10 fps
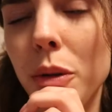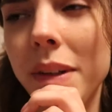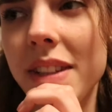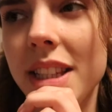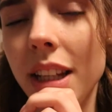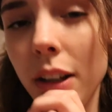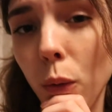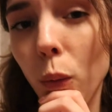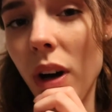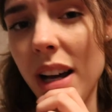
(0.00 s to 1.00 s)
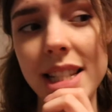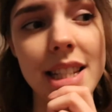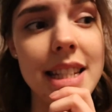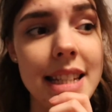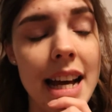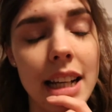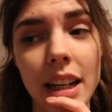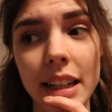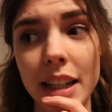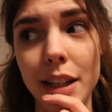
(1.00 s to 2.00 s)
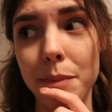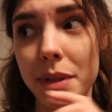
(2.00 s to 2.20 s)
The single worst snack I eat,